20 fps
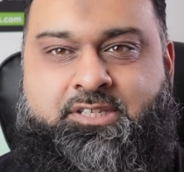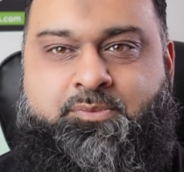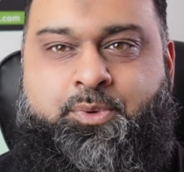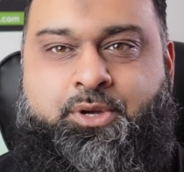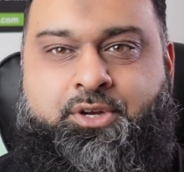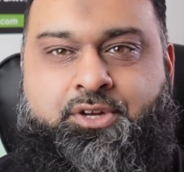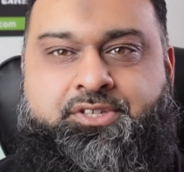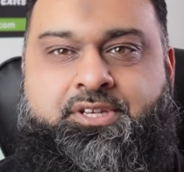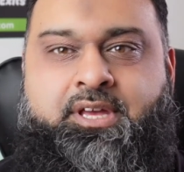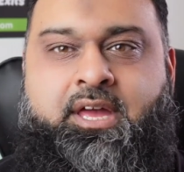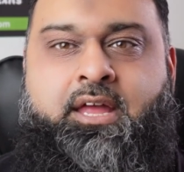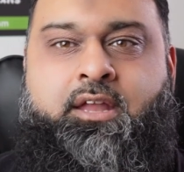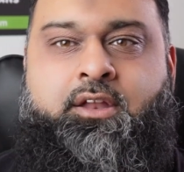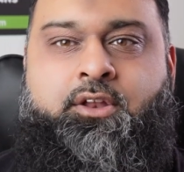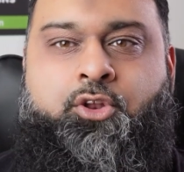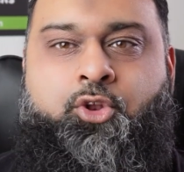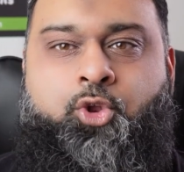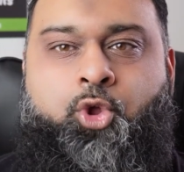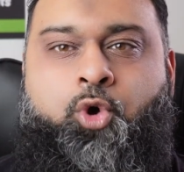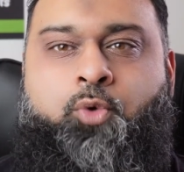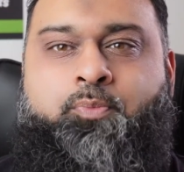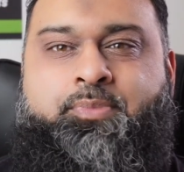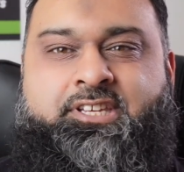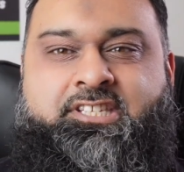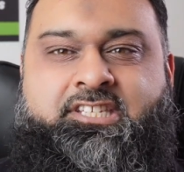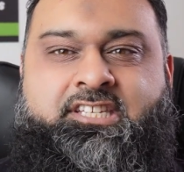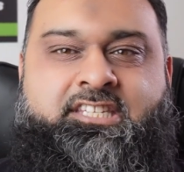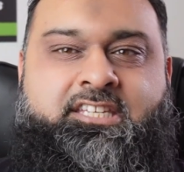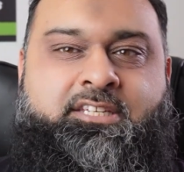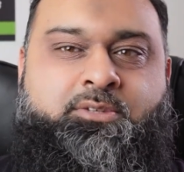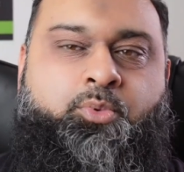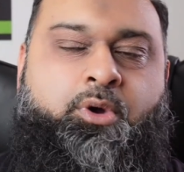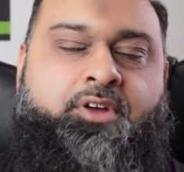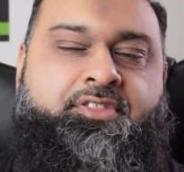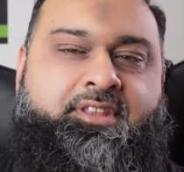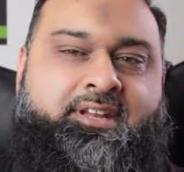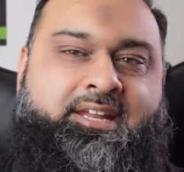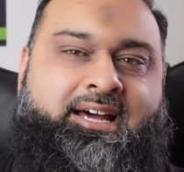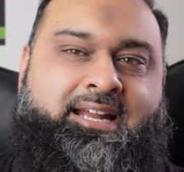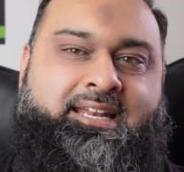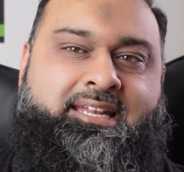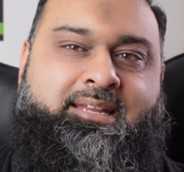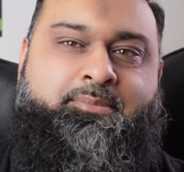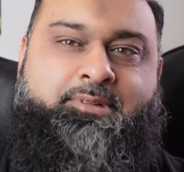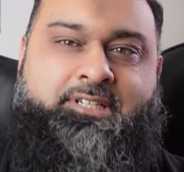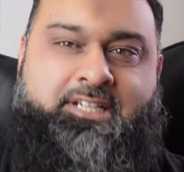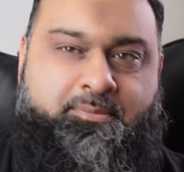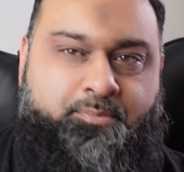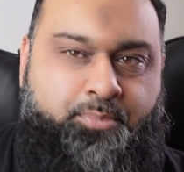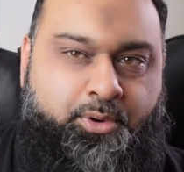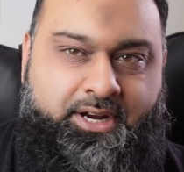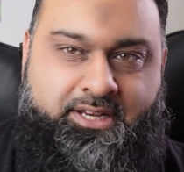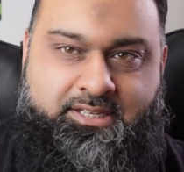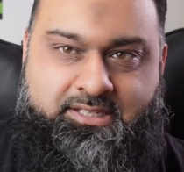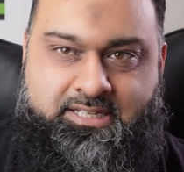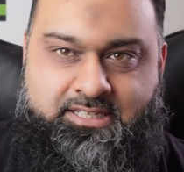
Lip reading: because no business is worth an unlimited price.